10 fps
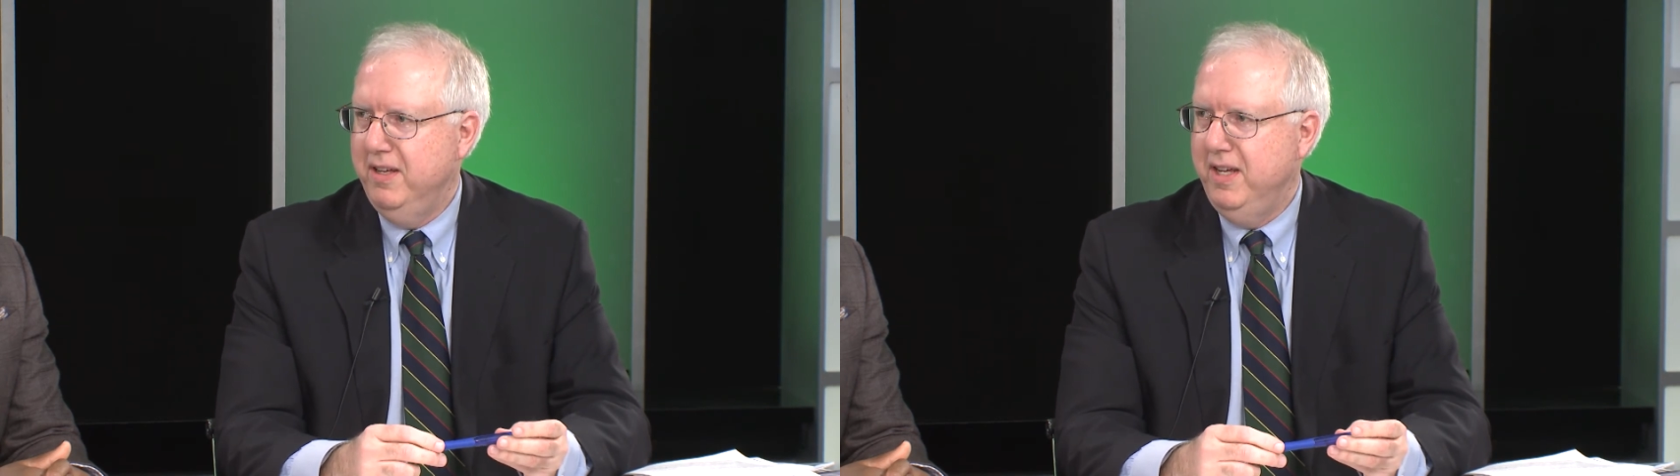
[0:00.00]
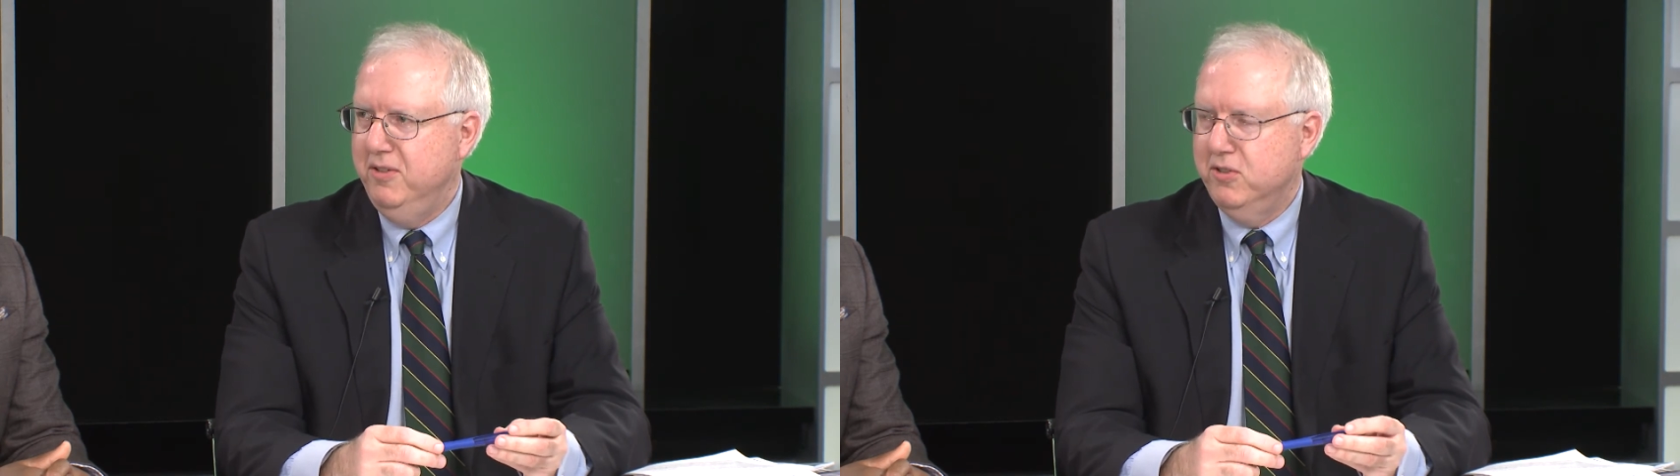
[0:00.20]

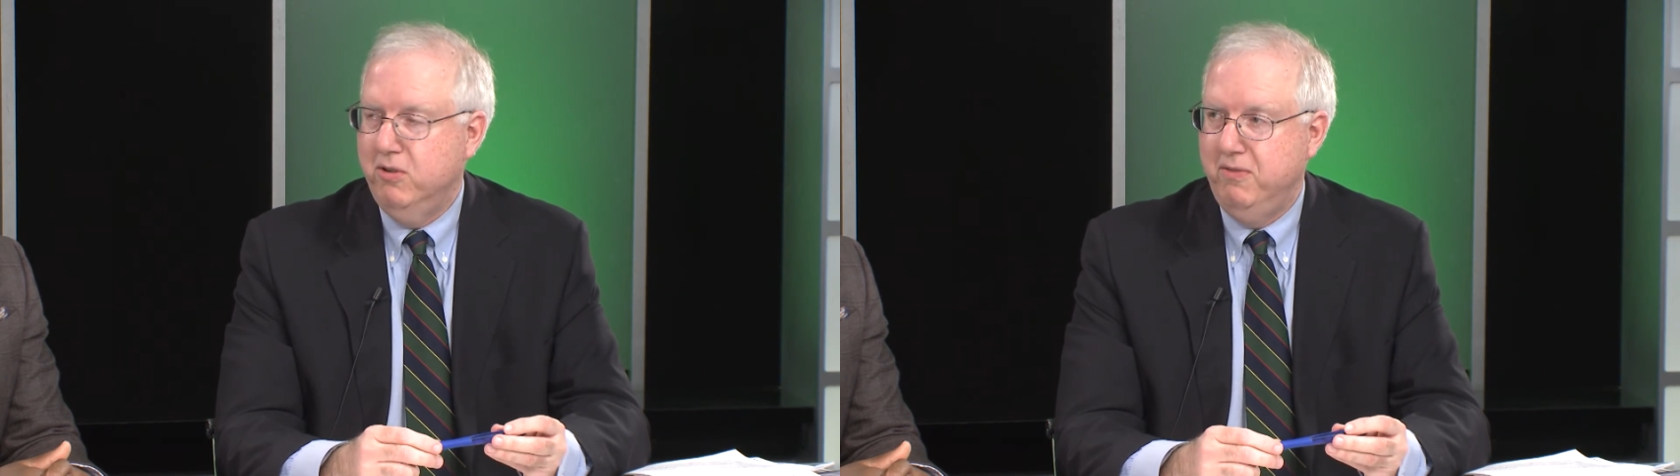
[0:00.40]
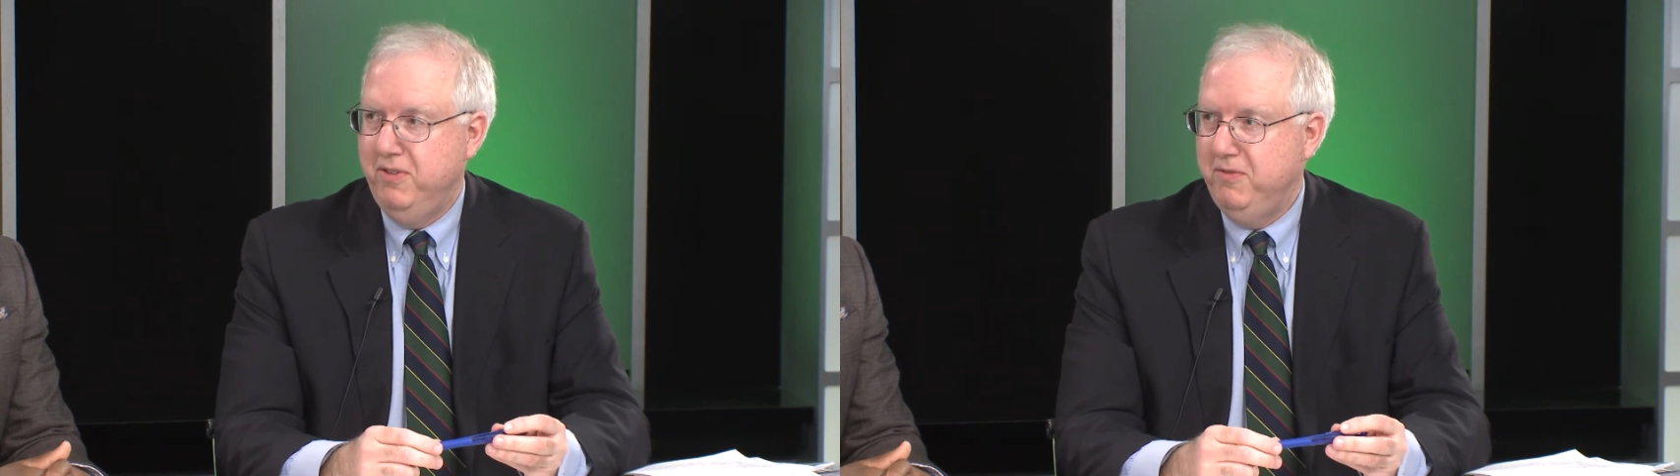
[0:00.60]
and
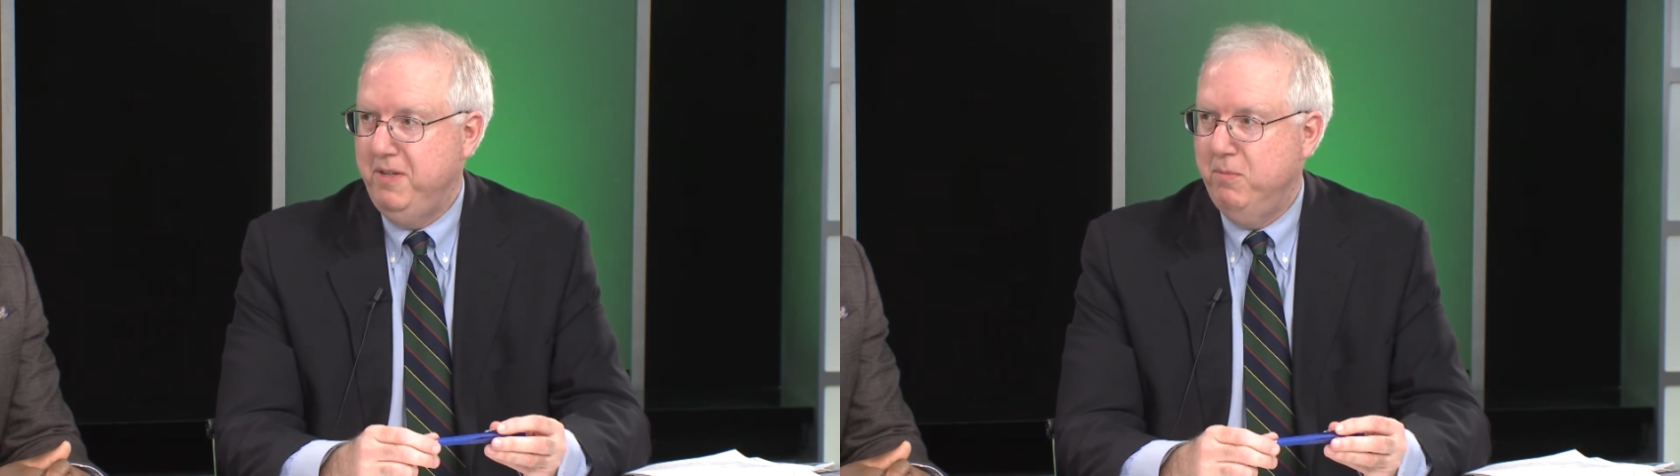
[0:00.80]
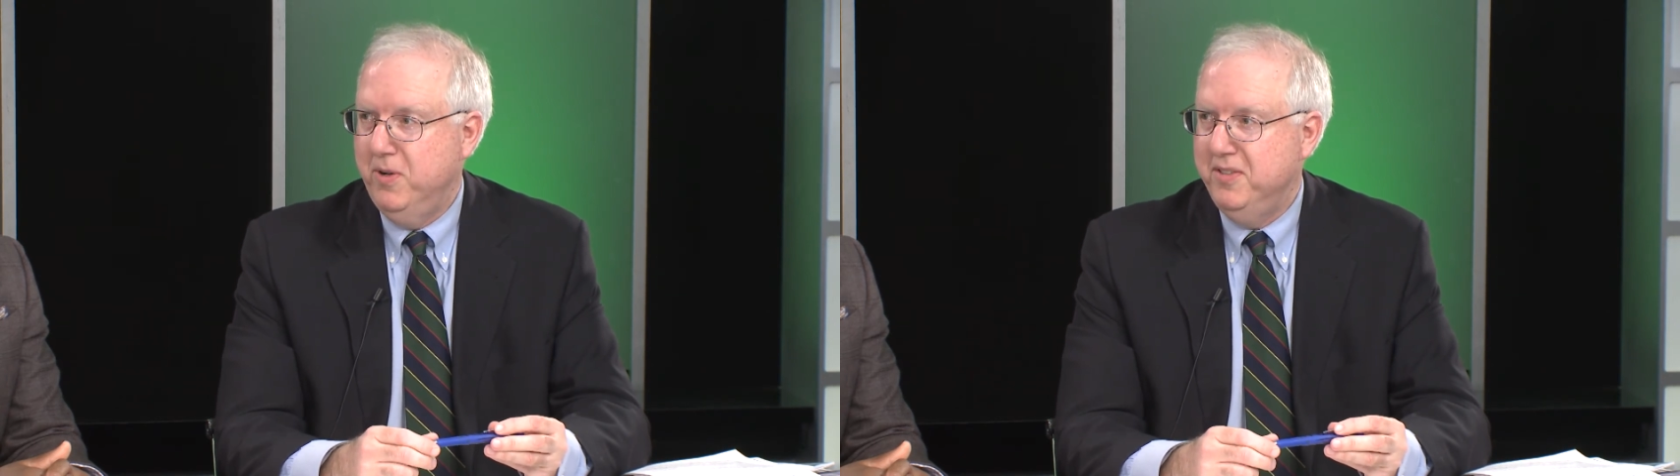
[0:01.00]
score 50
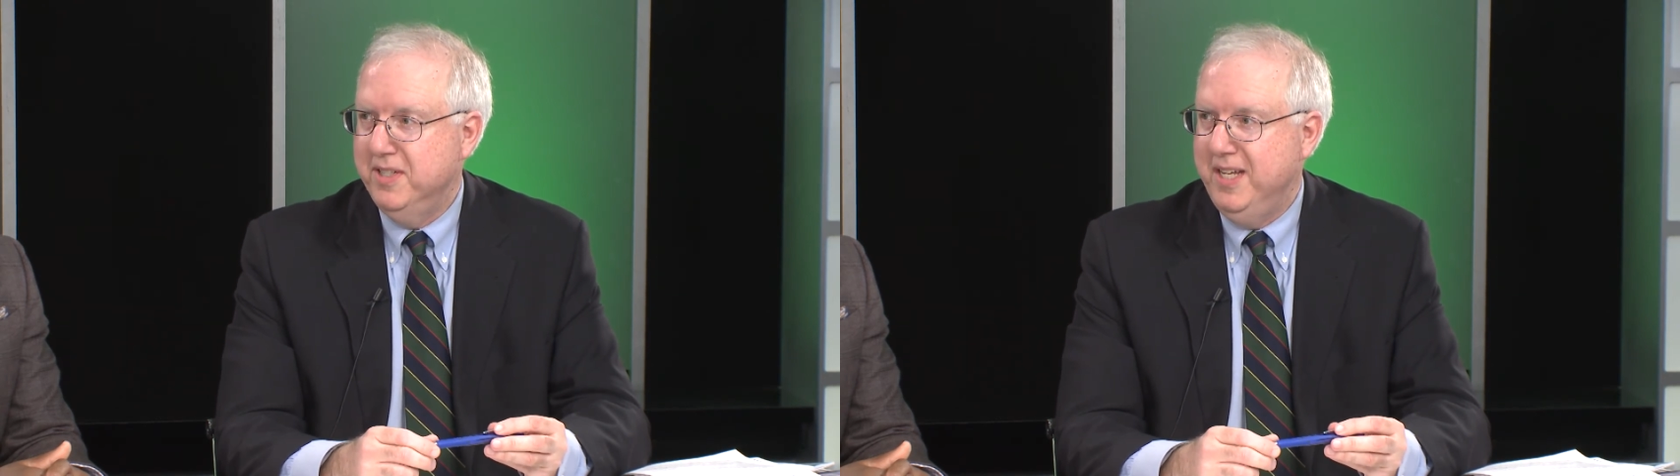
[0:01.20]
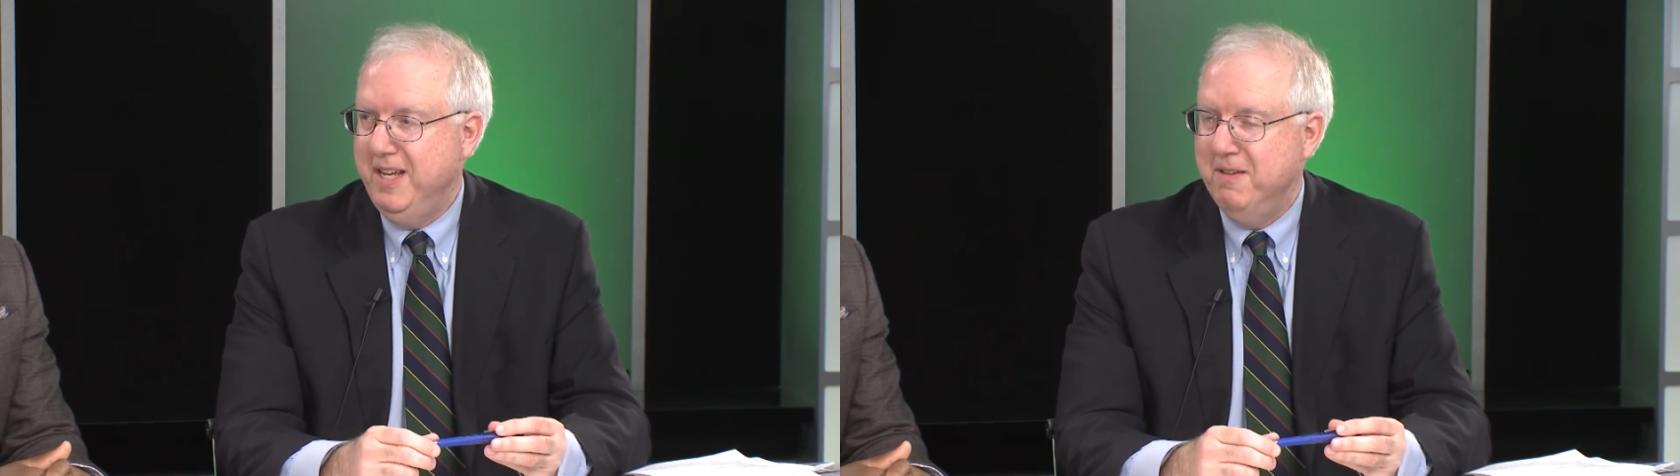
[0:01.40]
points a
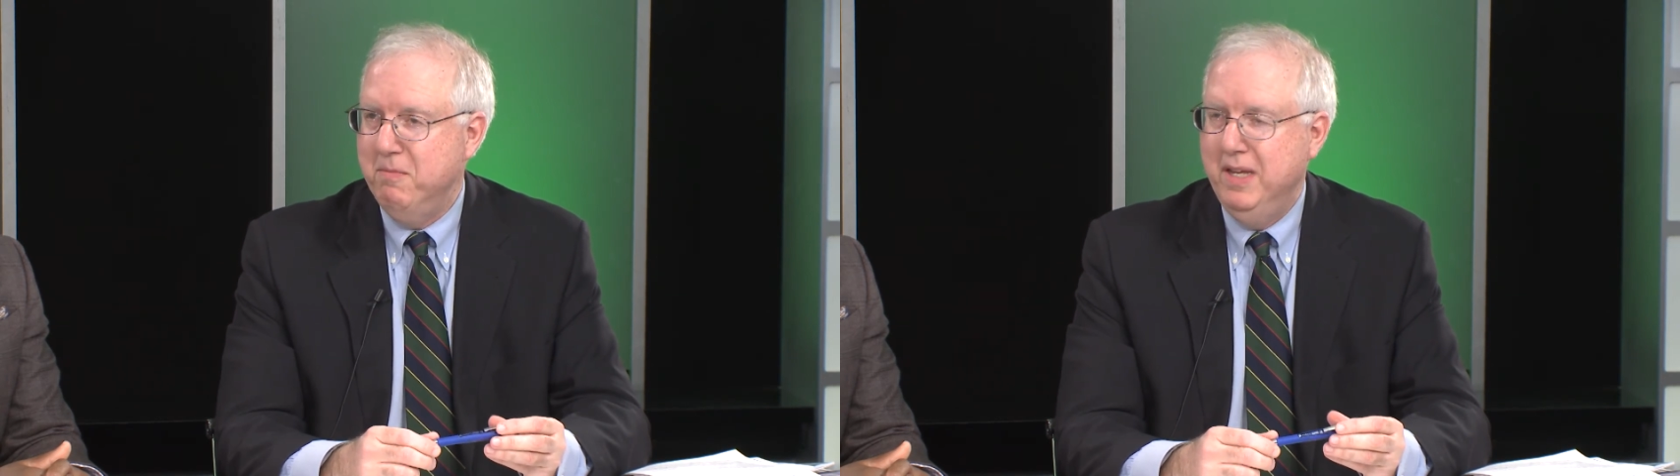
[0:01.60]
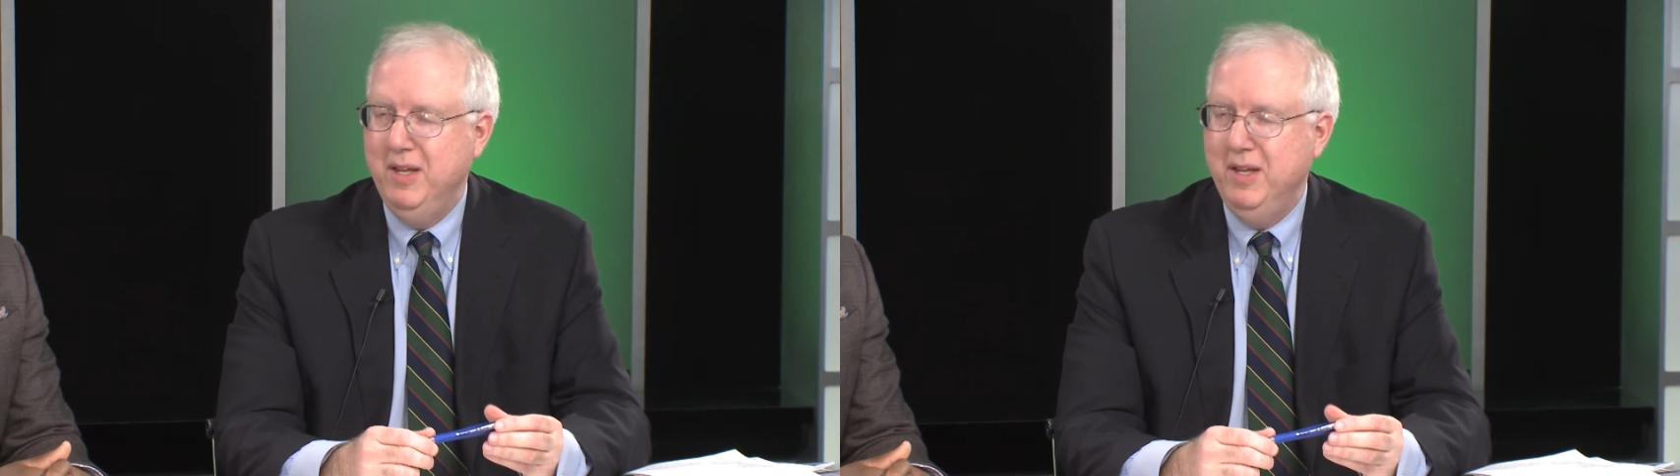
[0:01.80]
game.